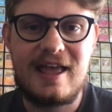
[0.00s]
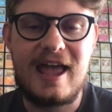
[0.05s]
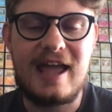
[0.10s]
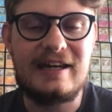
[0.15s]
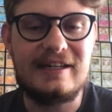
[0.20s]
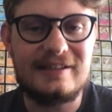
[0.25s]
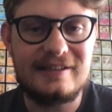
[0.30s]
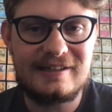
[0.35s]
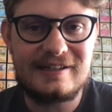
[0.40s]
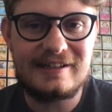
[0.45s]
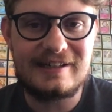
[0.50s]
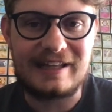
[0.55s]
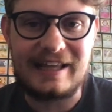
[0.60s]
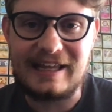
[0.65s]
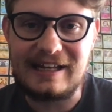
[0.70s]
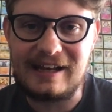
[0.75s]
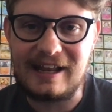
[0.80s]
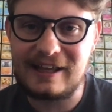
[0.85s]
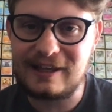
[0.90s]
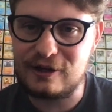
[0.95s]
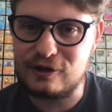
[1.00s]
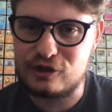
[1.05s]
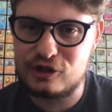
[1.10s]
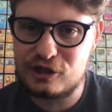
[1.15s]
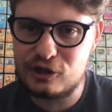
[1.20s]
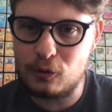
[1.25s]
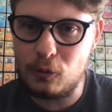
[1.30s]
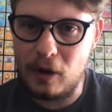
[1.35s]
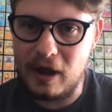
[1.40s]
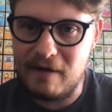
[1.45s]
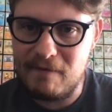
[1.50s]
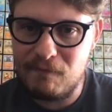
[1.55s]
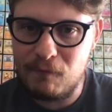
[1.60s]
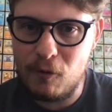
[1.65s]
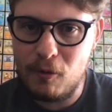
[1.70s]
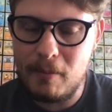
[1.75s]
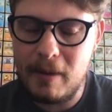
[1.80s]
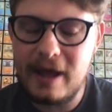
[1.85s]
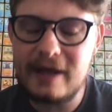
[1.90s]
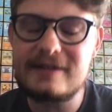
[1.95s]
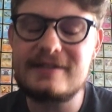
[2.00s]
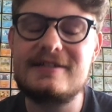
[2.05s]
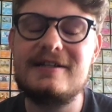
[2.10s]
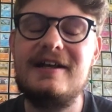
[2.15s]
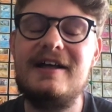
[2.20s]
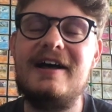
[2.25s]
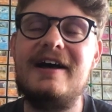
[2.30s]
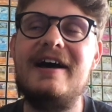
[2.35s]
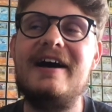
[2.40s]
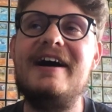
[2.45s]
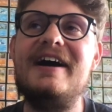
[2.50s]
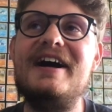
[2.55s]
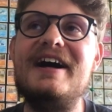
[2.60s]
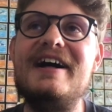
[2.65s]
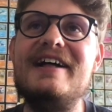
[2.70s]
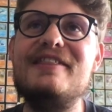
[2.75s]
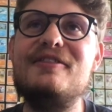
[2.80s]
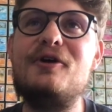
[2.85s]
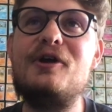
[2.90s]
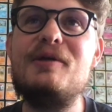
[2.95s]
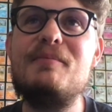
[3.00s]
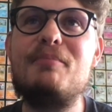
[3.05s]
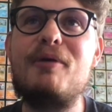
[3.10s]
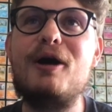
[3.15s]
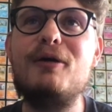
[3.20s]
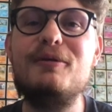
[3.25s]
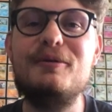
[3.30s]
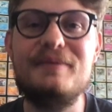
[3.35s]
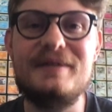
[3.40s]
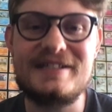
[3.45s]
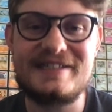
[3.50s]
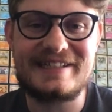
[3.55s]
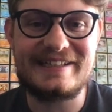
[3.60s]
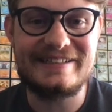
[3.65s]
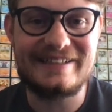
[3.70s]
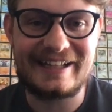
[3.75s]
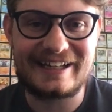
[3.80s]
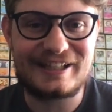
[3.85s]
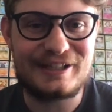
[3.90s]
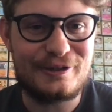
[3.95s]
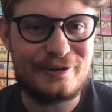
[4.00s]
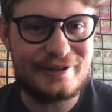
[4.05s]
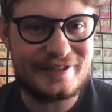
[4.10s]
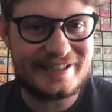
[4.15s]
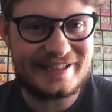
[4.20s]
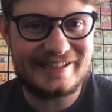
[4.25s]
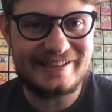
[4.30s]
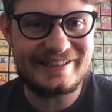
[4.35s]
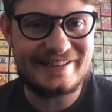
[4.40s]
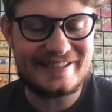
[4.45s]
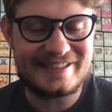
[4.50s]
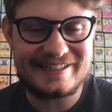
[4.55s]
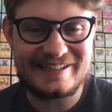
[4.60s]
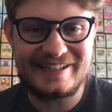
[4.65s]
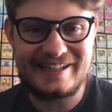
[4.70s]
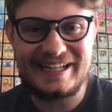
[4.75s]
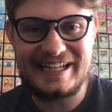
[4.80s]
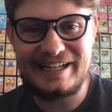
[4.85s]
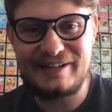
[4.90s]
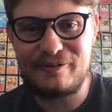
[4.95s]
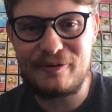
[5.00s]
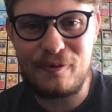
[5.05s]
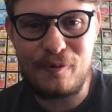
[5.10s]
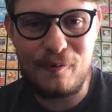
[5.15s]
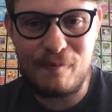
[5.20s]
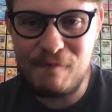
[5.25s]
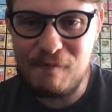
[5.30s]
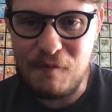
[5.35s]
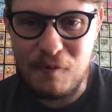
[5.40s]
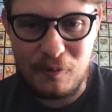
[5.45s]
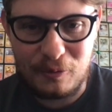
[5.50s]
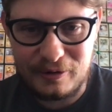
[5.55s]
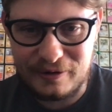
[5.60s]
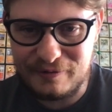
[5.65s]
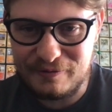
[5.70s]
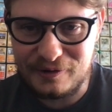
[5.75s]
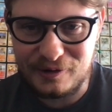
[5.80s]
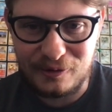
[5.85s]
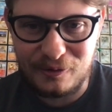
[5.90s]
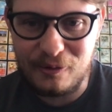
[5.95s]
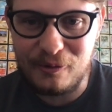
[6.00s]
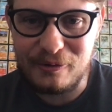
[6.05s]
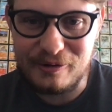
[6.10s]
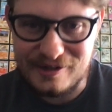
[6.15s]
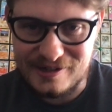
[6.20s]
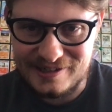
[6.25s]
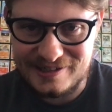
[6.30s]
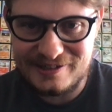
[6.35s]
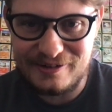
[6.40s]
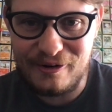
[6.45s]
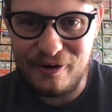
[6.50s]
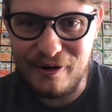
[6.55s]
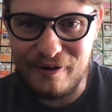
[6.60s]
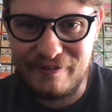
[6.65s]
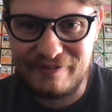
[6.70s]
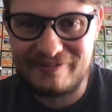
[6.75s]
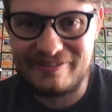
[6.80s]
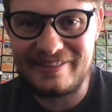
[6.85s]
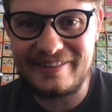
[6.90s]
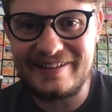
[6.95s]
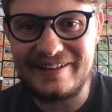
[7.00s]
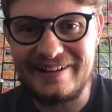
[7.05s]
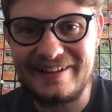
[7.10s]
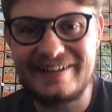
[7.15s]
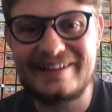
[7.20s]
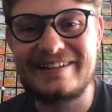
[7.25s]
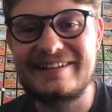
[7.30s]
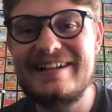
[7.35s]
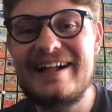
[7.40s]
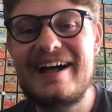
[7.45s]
And he did it in like a square format, uh, the only problem is then like New Zealand's in all four different corners of the